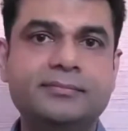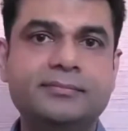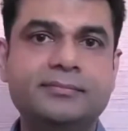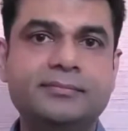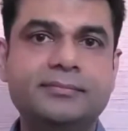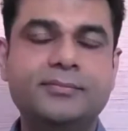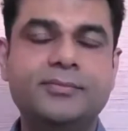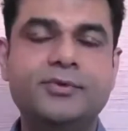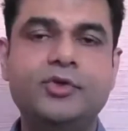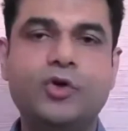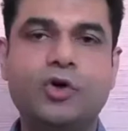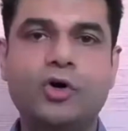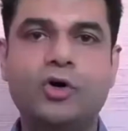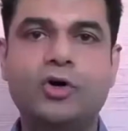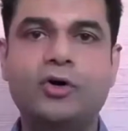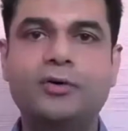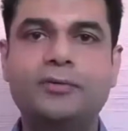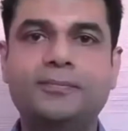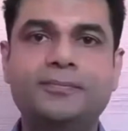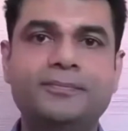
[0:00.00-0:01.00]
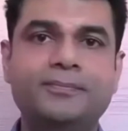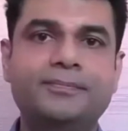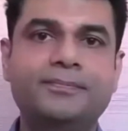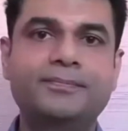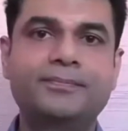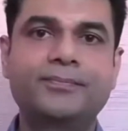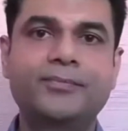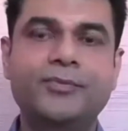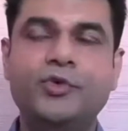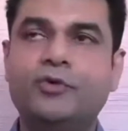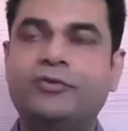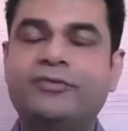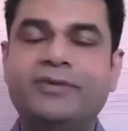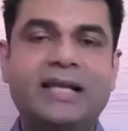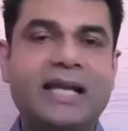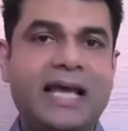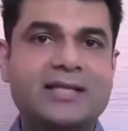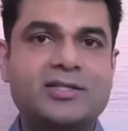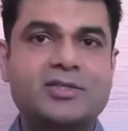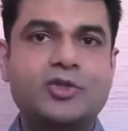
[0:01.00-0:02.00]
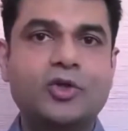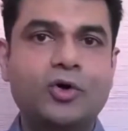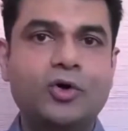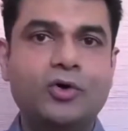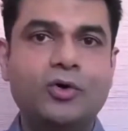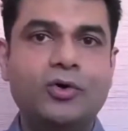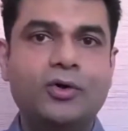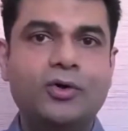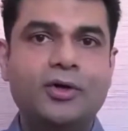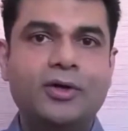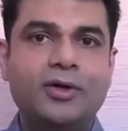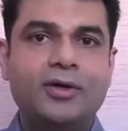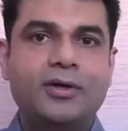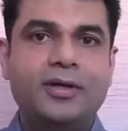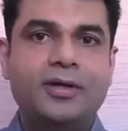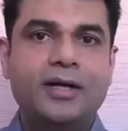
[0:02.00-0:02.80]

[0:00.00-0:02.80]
you feel as though